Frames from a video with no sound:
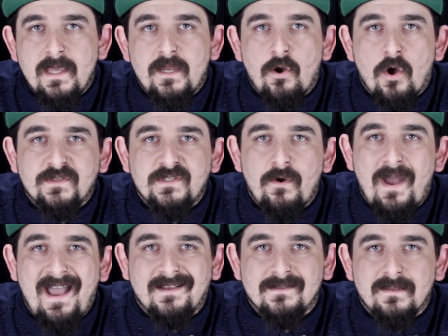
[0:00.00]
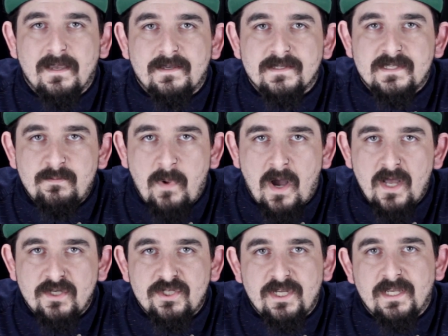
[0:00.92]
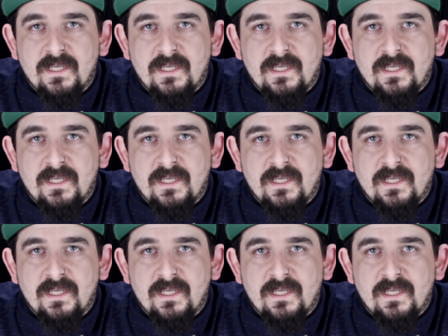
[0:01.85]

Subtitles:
It also acts like a sponge.